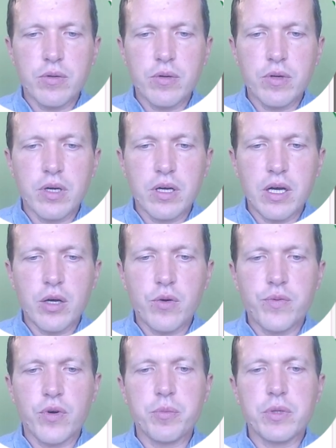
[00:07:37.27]
our
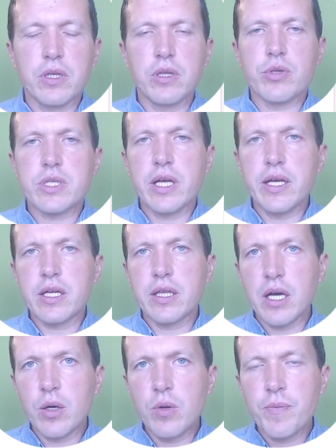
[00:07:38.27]
formula looks like
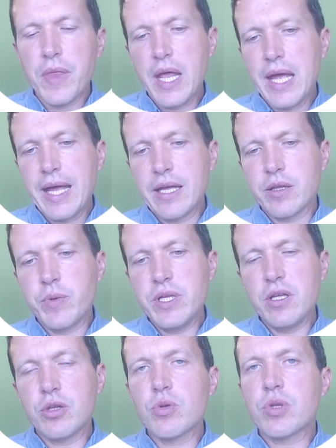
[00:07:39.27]
now, and we
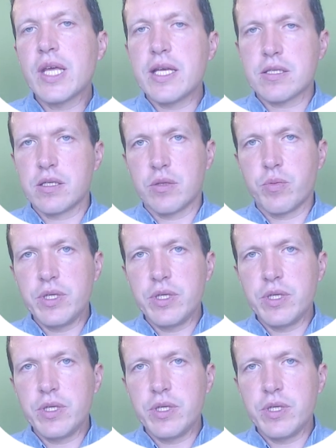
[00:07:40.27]
need to test it.